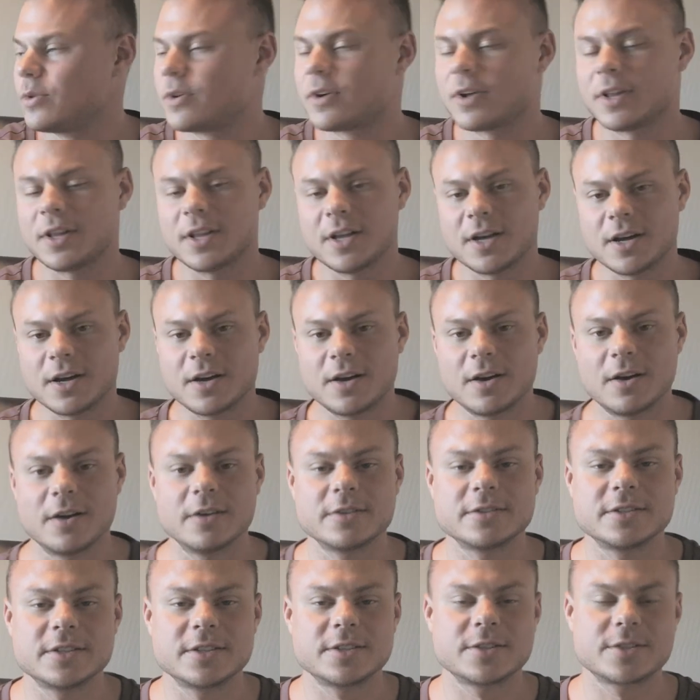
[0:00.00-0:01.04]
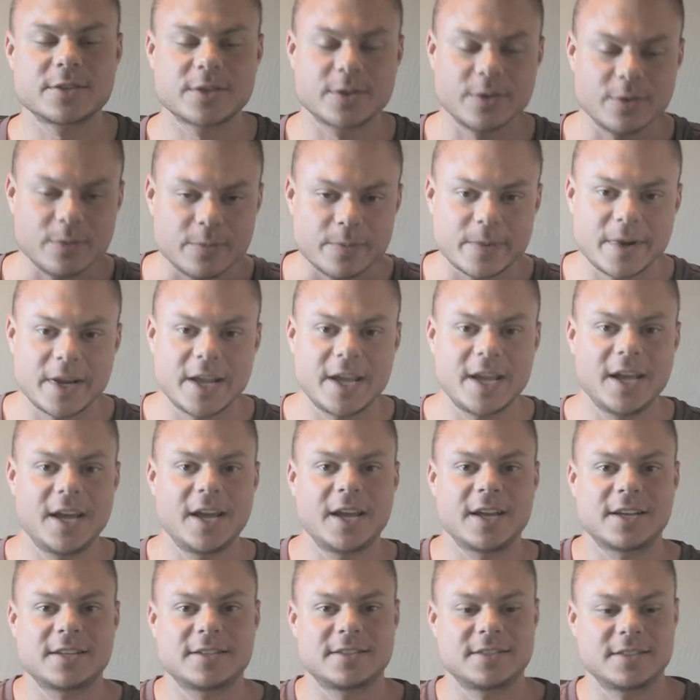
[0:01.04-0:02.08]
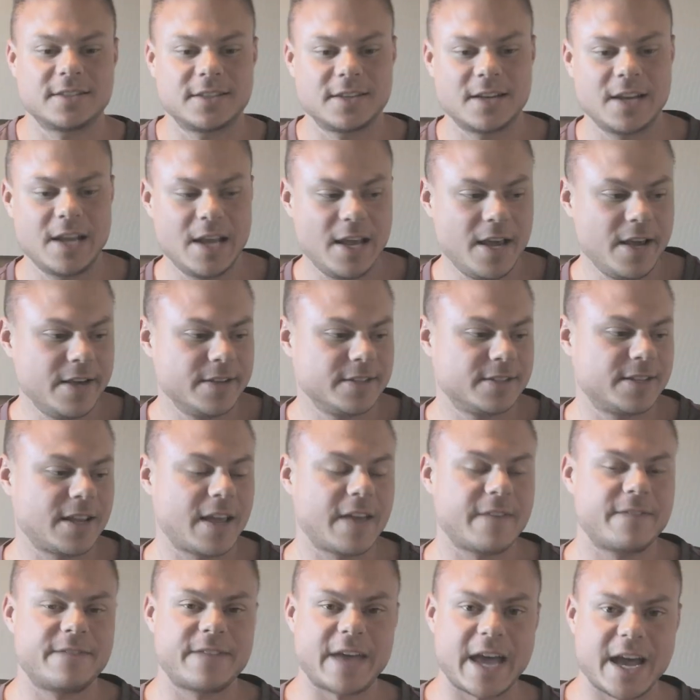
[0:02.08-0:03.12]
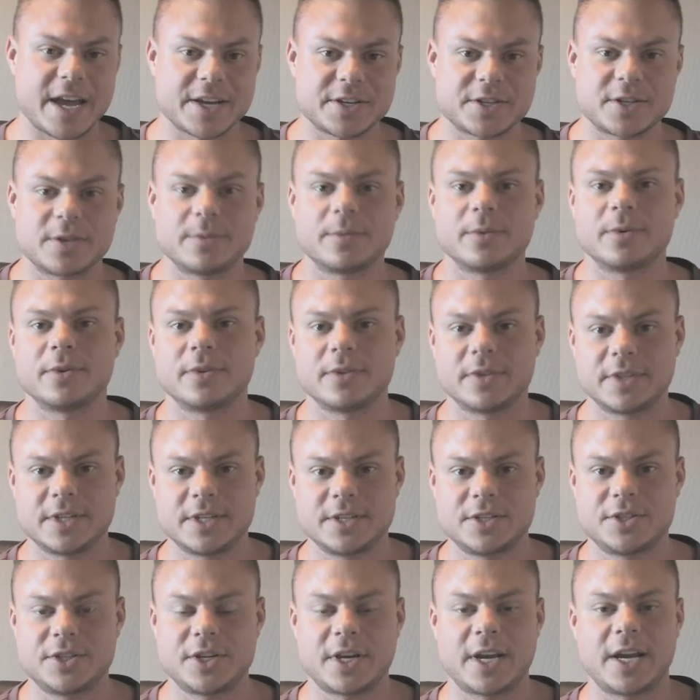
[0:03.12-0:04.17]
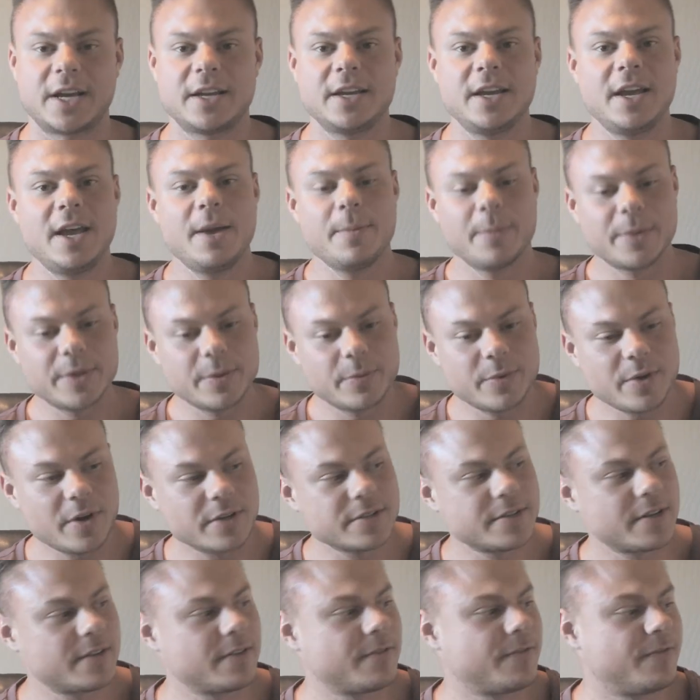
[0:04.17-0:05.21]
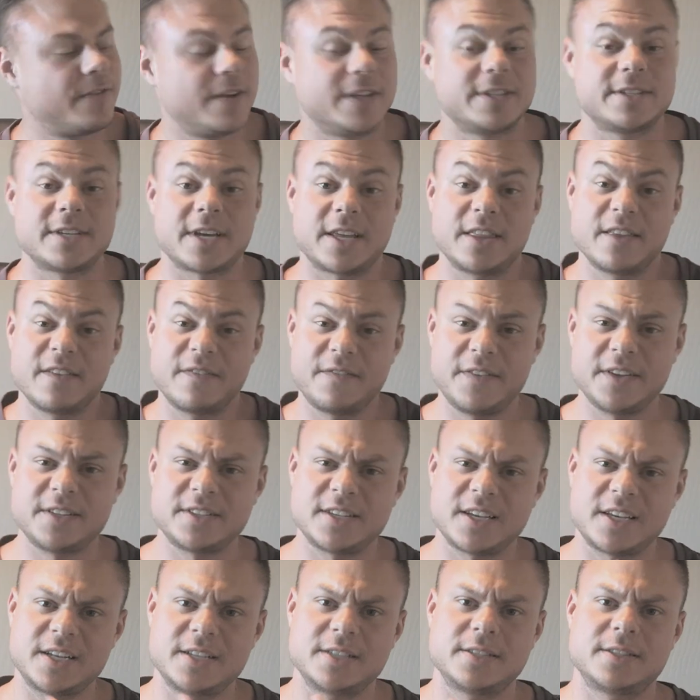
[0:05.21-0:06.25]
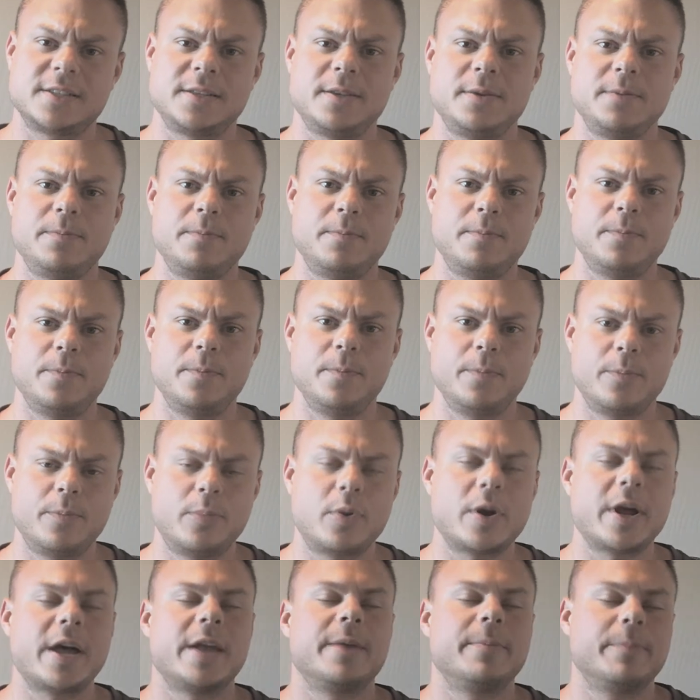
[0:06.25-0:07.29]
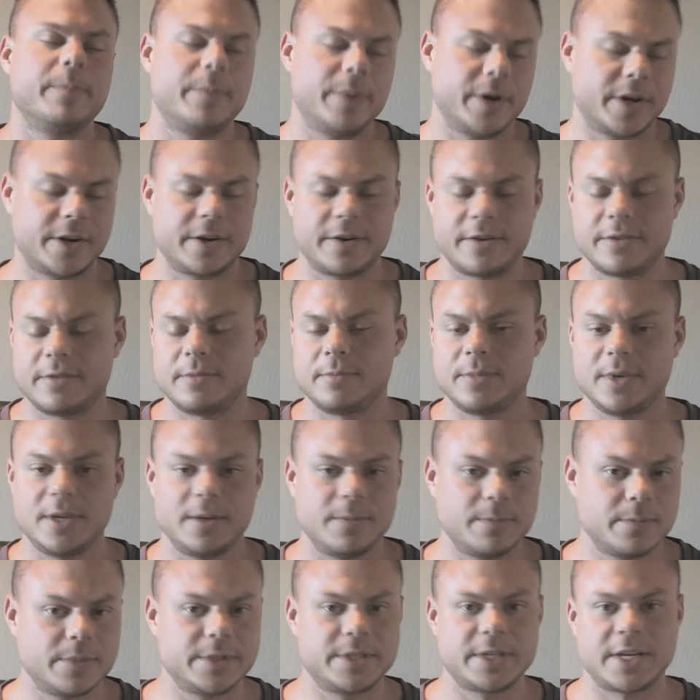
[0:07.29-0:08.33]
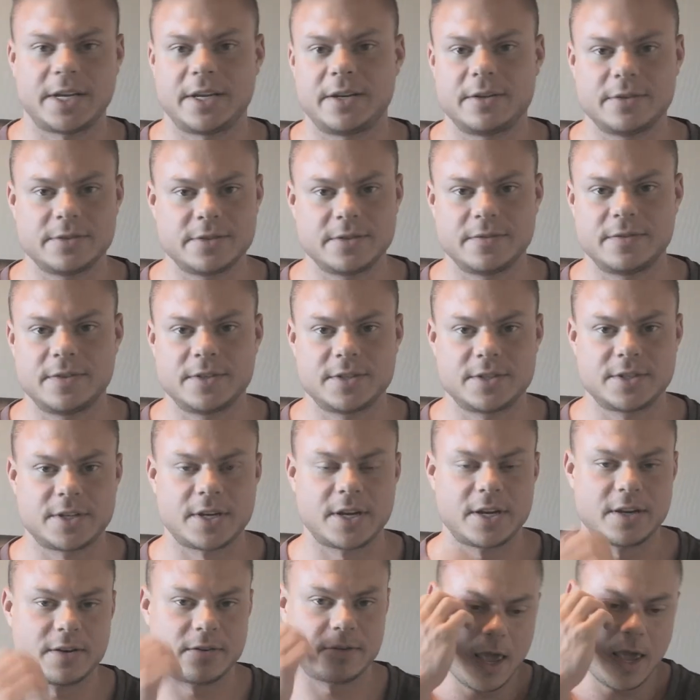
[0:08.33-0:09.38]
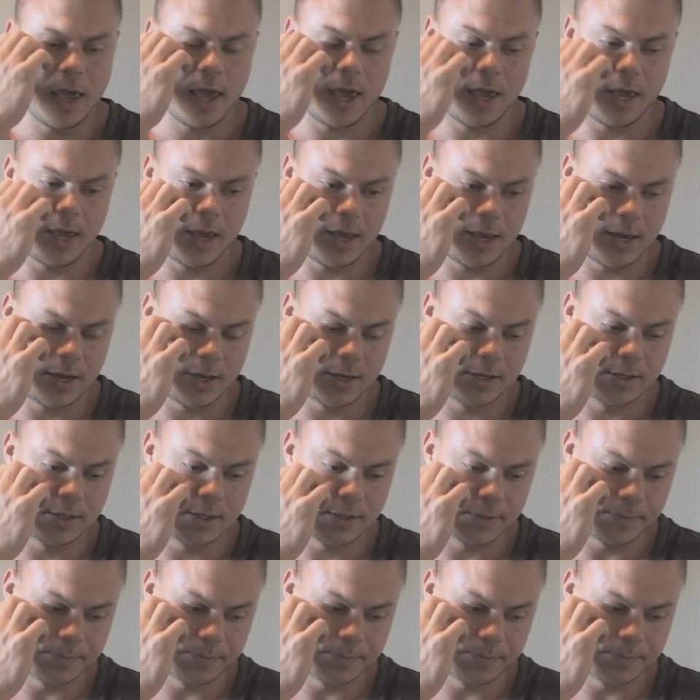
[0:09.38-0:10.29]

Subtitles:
clothes and the scoop necks and staying fashionable and check. But then we also have the fit side, and the fit side is the bread and butter, the meat and potatoes of this channel. And